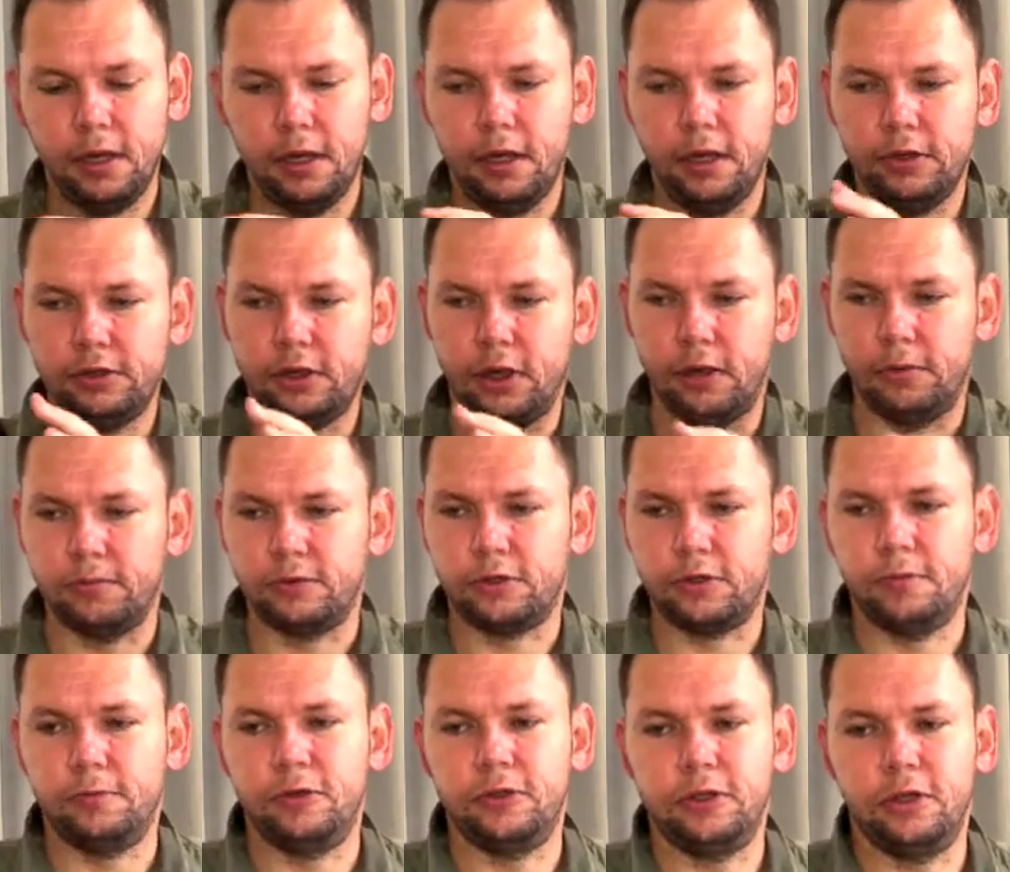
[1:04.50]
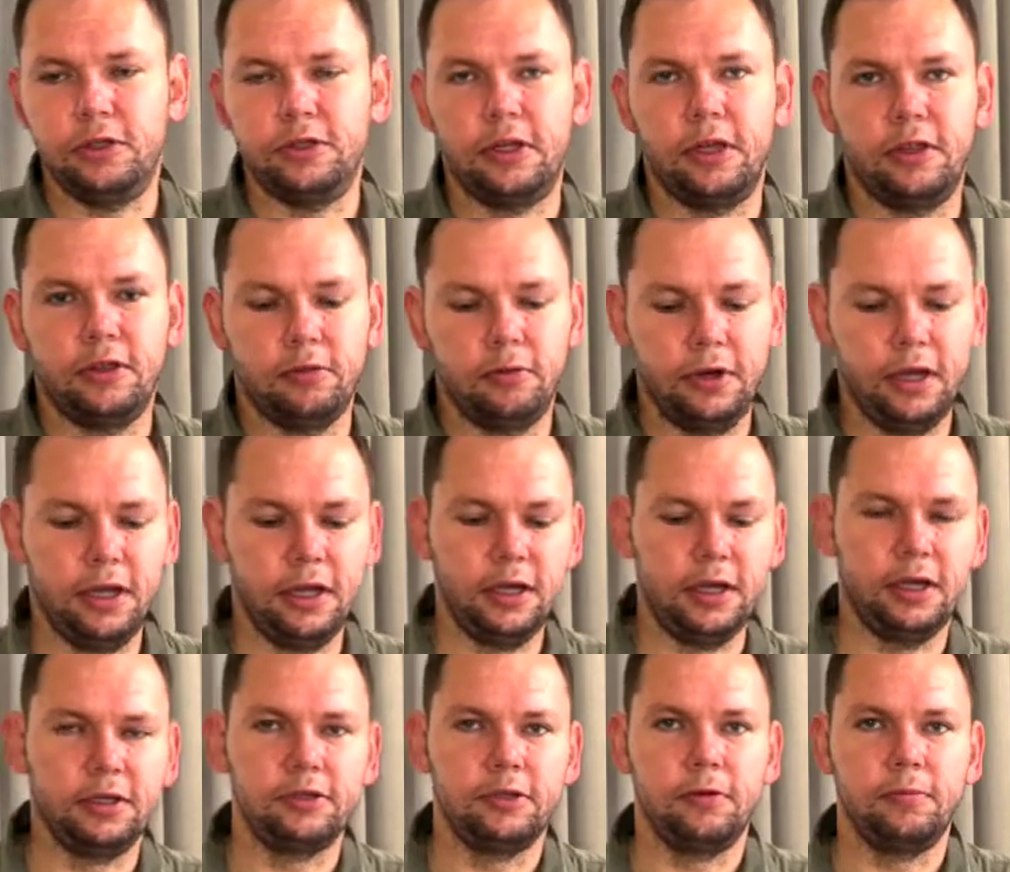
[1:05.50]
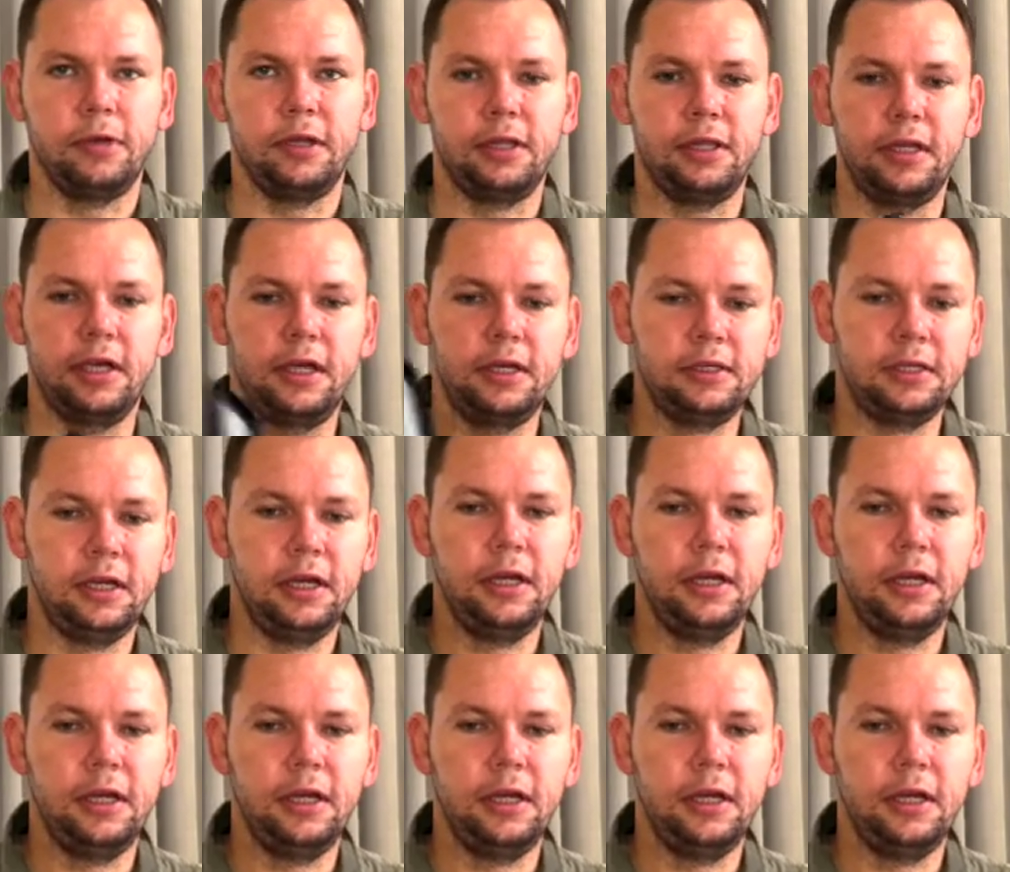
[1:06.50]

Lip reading: So, just going to put those out of the way. You guys know about that.